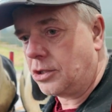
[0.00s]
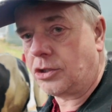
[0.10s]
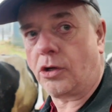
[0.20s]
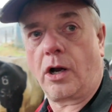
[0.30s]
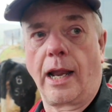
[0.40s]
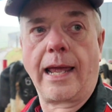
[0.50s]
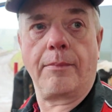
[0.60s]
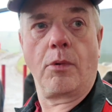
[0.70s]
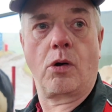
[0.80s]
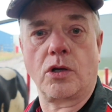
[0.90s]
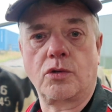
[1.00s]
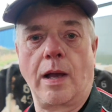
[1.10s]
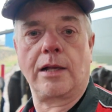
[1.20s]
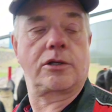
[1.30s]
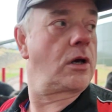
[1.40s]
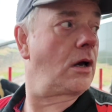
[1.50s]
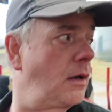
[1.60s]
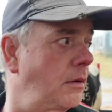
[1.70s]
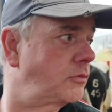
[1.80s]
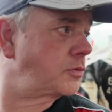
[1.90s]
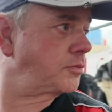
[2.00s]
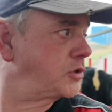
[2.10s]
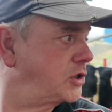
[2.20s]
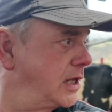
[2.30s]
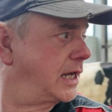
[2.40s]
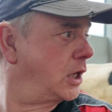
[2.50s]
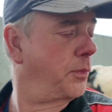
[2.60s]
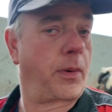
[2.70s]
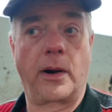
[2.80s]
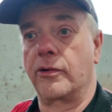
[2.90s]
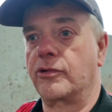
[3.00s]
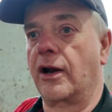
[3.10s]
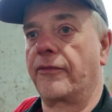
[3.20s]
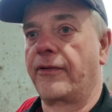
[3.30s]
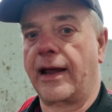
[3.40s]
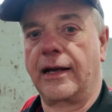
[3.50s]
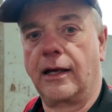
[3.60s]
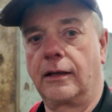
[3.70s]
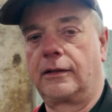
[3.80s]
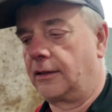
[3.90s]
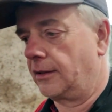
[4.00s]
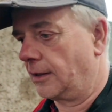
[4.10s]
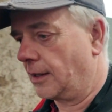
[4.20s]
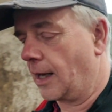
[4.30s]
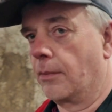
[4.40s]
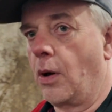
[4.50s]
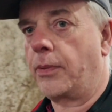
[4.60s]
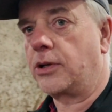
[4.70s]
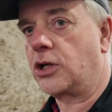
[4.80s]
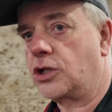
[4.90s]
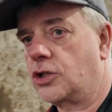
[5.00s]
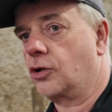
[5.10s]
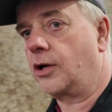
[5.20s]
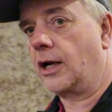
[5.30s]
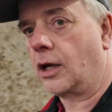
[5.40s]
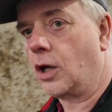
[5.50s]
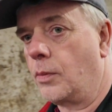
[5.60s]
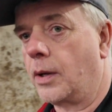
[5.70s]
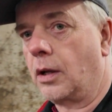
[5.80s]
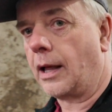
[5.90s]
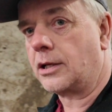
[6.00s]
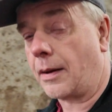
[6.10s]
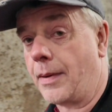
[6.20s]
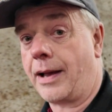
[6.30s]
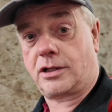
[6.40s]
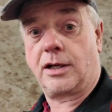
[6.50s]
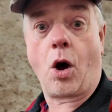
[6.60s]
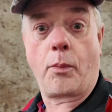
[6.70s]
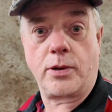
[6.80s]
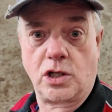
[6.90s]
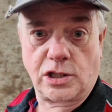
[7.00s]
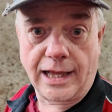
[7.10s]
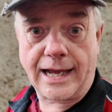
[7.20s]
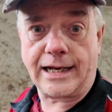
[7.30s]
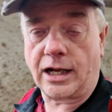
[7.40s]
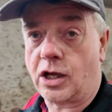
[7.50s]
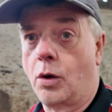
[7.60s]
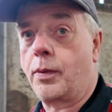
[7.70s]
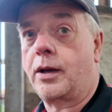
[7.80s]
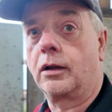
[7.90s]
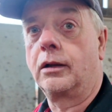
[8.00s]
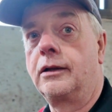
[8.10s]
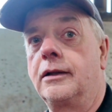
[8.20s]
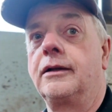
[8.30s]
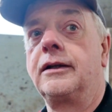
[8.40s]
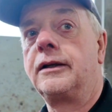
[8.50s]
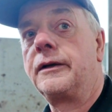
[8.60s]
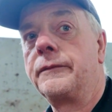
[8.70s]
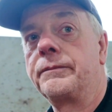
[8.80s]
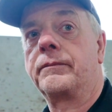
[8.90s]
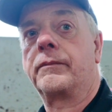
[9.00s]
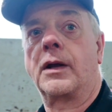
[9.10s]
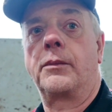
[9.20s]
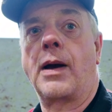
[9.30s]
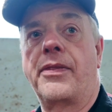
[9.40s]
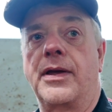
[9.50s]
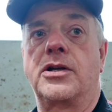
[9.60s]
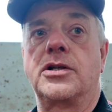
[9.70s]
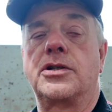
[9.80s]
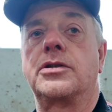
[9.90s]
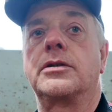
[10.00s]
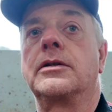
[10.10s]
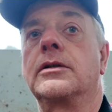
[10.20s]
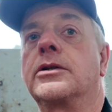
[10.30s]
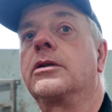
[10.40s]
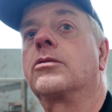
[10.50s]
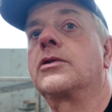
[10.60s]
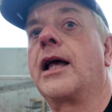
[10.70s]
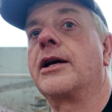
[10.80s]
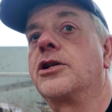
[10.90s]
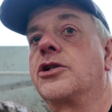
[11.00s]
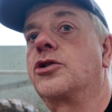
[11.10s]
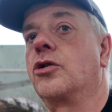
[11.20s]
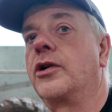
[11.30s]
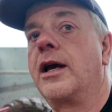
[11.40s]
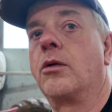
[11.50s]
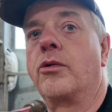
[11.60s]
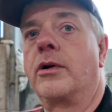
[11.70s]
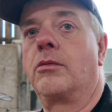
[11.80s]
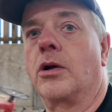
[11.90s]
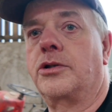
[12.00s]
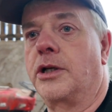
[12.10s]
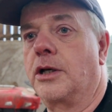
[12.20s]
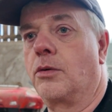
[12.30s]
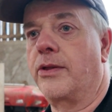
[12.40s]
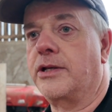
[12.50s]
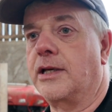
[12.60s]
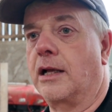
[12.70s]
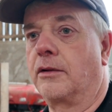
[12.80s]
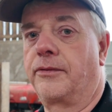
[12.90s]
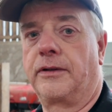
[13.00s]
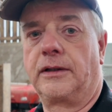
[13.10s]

to lay in muck as well, so I'm just sneaking up on her and trying to find her. I'm hoping she's stood in a cubicle. I'm actually hoping she's laid in a cubicle, but I think she looks like she's stood here wondering what to do with herself.